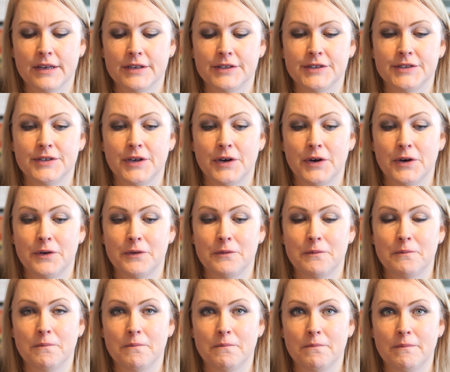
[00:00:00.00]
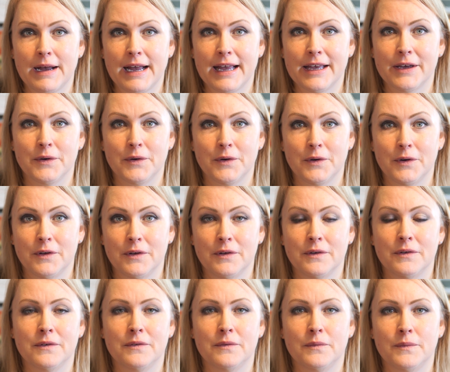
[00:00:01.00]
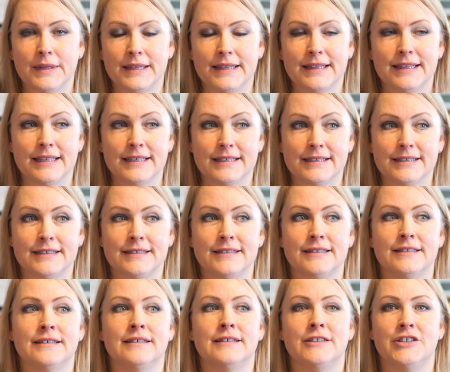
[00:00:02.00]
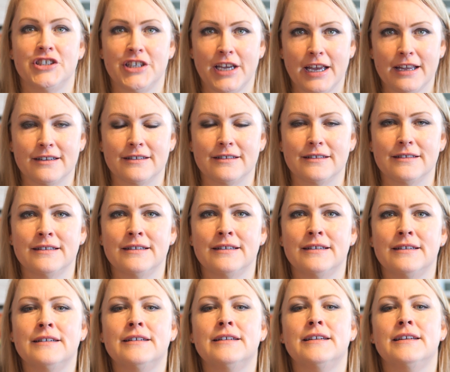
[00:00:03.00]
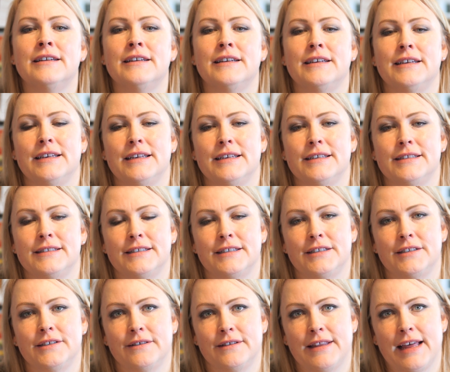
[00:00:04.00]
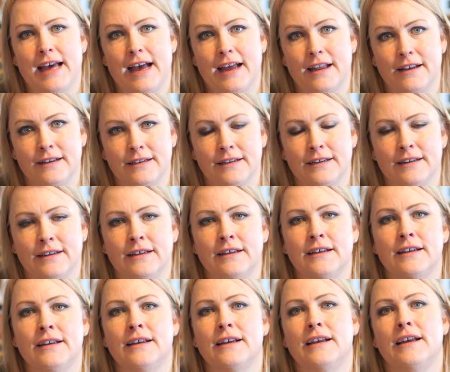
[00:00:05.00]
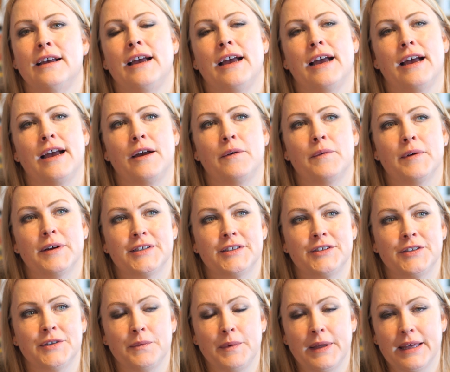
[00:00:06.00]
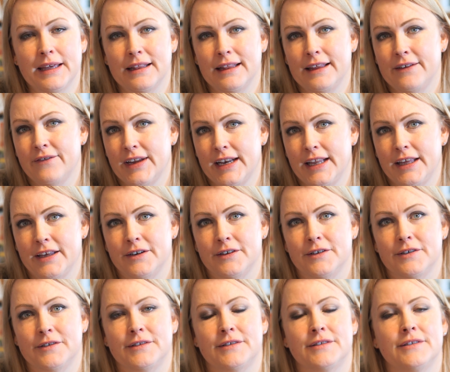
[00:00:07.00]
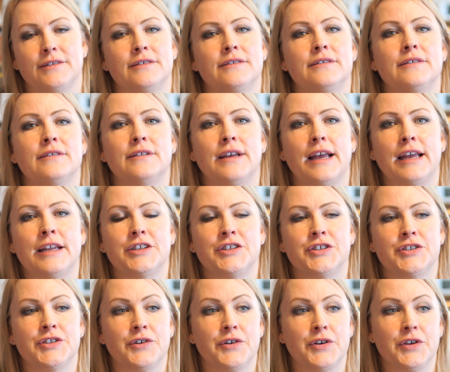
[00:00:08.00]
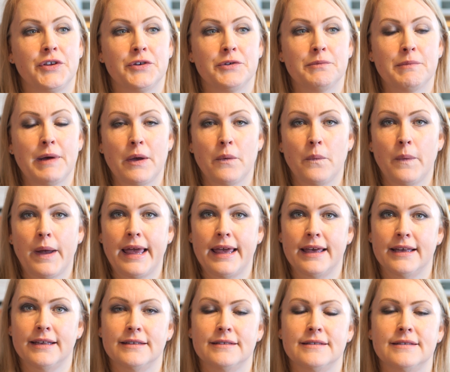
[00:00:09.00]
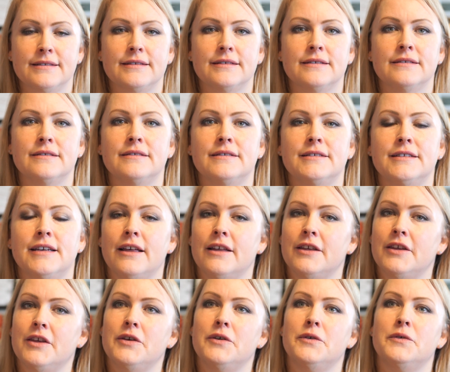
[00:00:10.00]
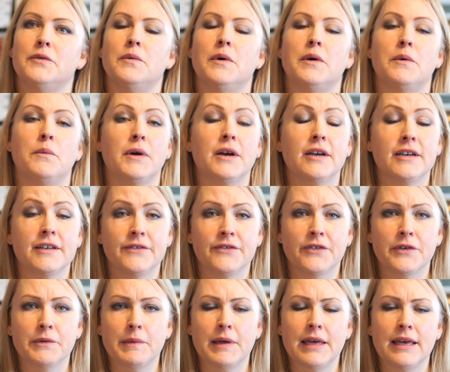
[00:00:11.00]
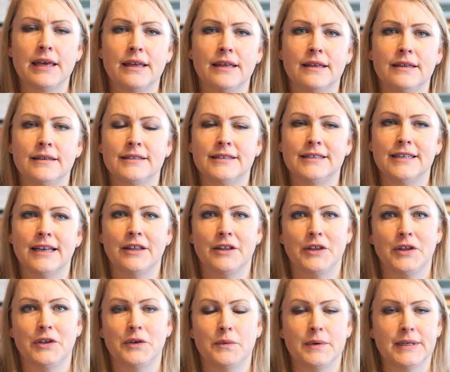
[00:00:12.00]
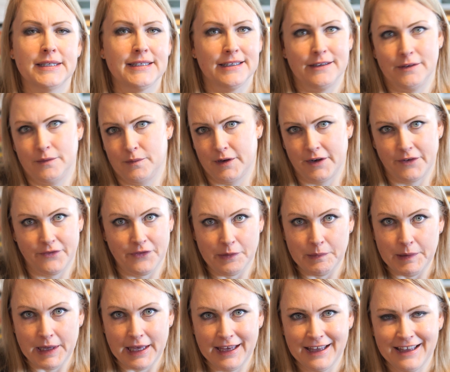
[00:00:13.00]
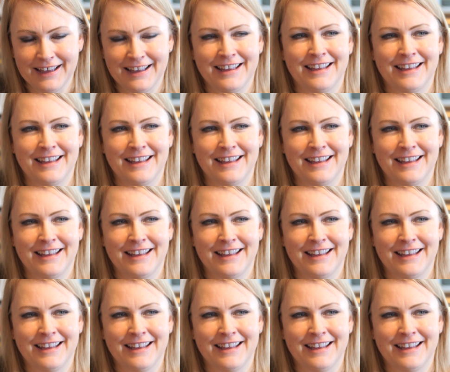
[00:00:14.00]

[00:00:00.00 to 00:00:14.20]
So my goal with this channel is to do that. I want to do weekly videos and show you my weigh-ins, tell you what worked for me, tell you what didn't work for me,